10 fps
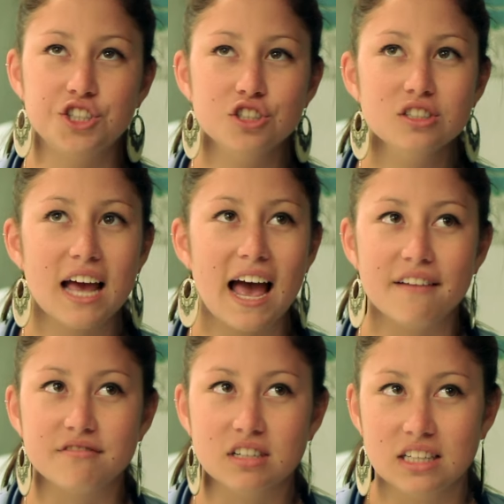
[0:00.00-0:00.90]
prepare
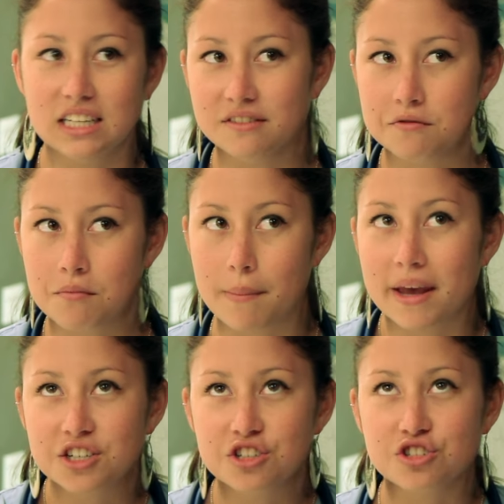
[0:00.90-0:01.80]
for failure
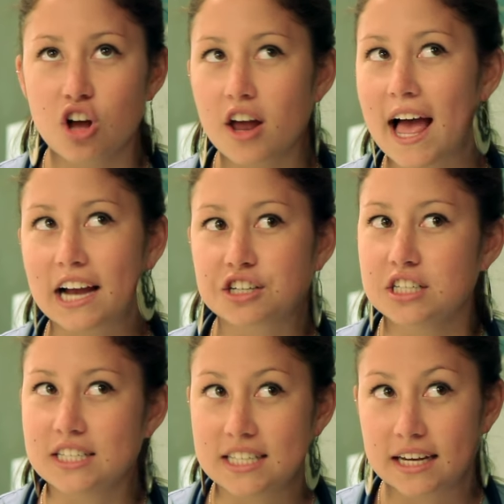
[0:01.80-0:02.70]
before it
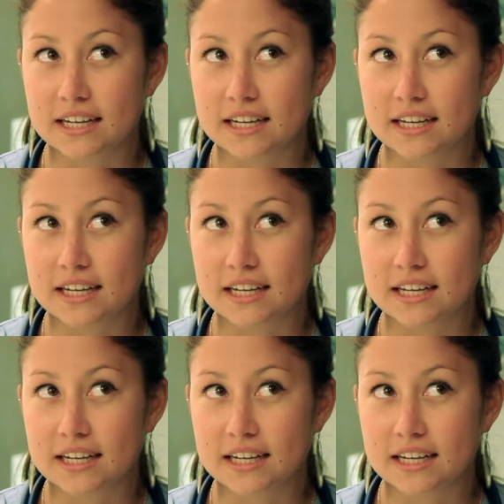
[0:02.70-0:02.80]
happens.